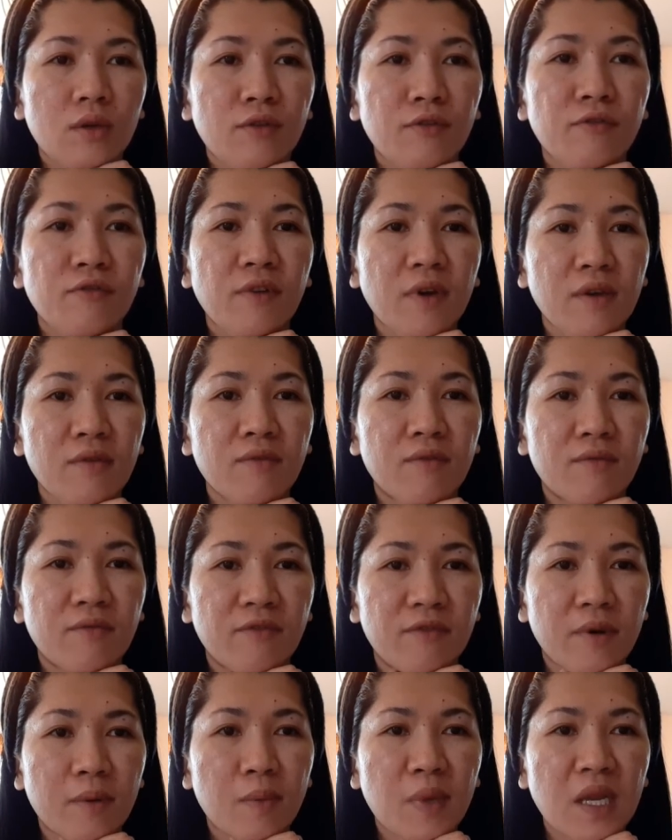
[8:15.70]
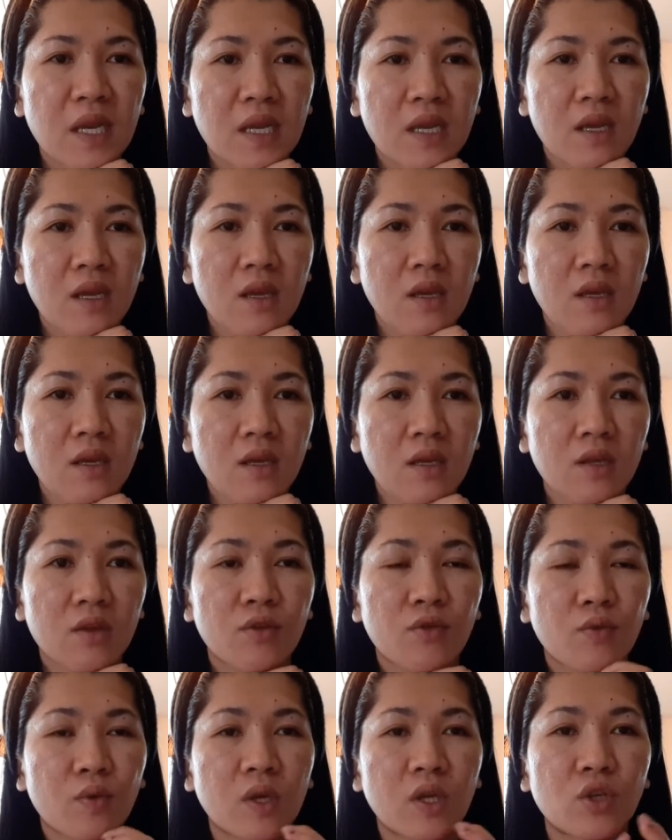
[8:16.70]
5 family,
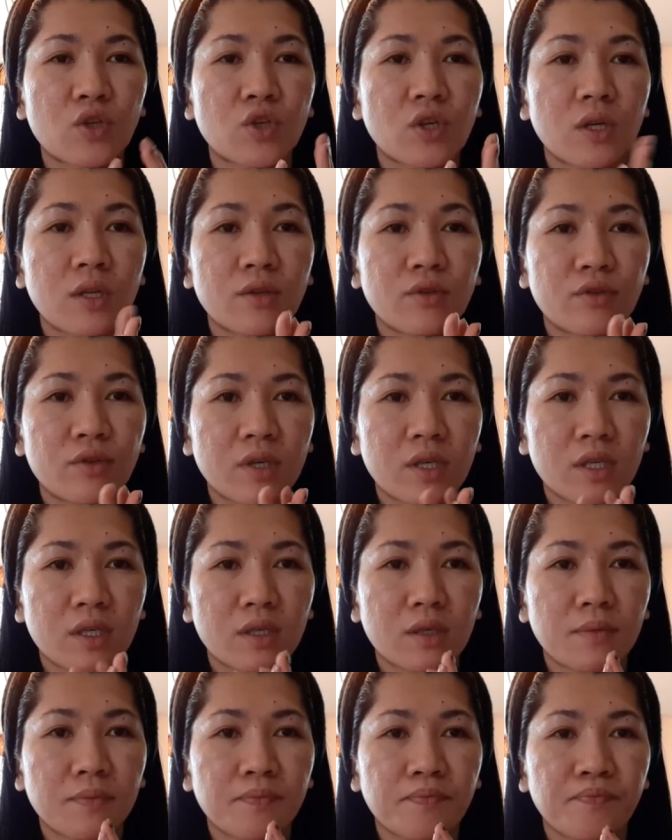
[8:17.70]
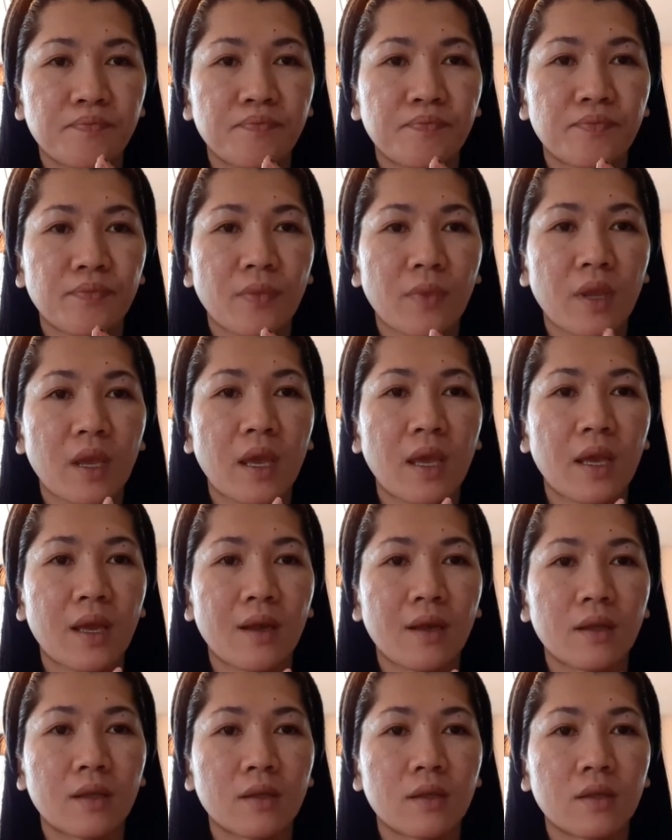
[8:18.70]
3 children,
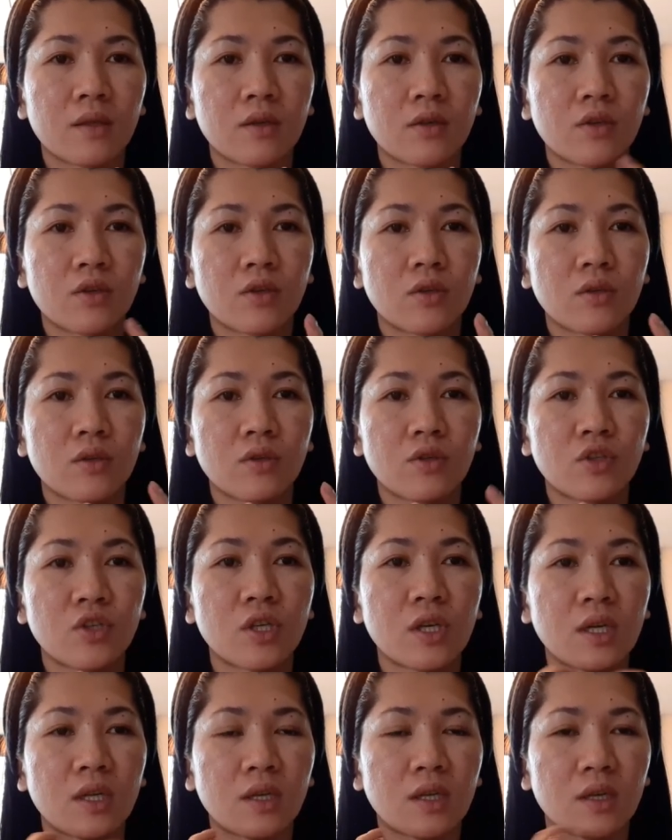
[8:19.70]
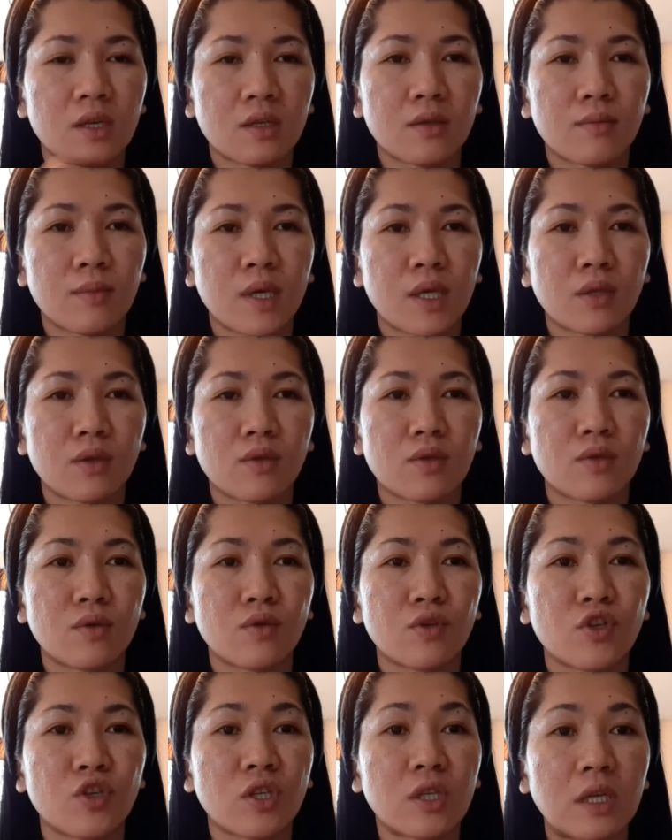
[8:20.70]
and she and husband, so
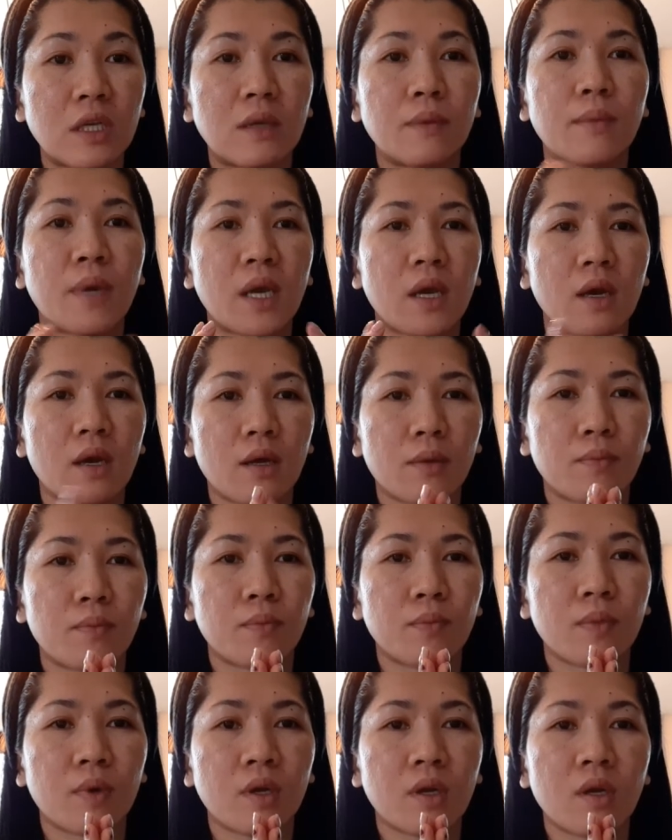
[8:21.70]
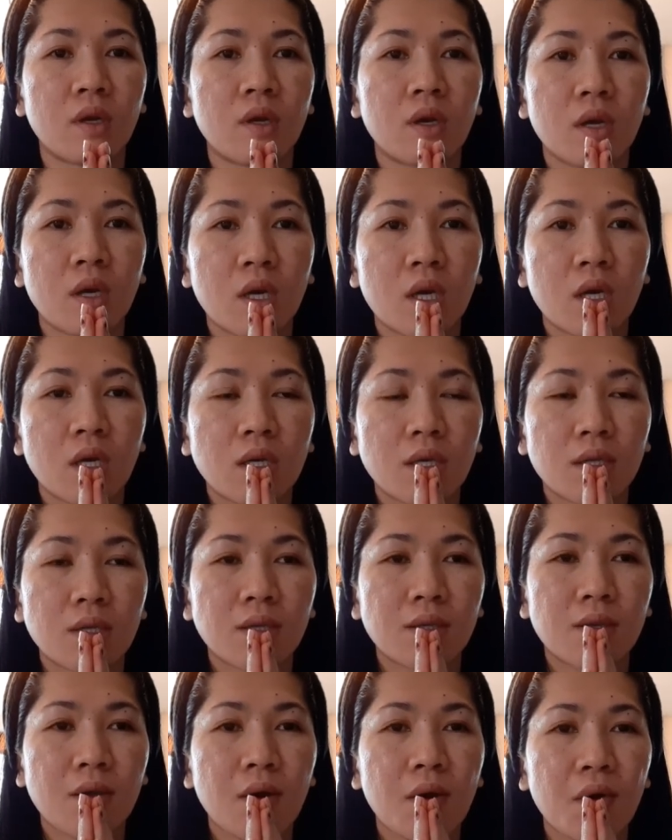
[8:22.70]
she need my help.
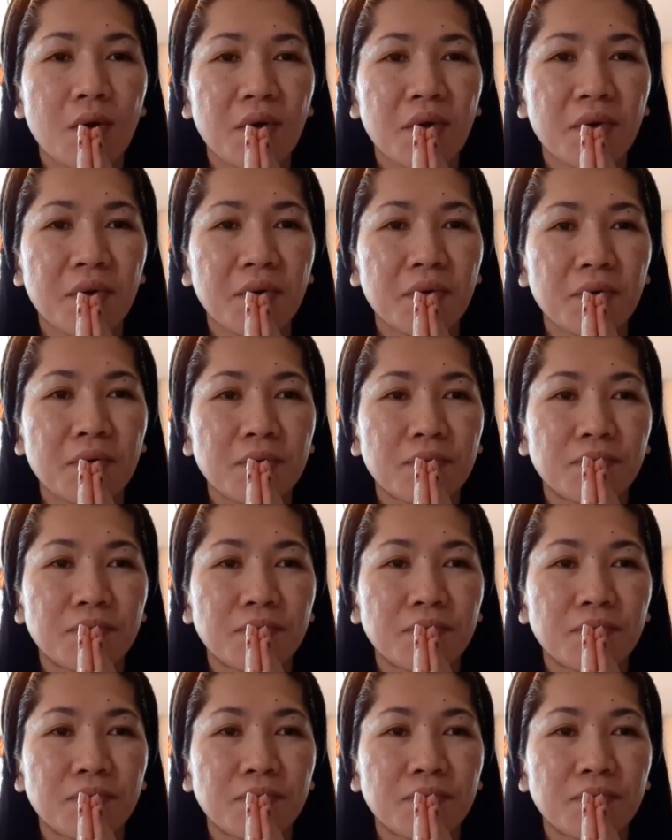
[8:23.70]
So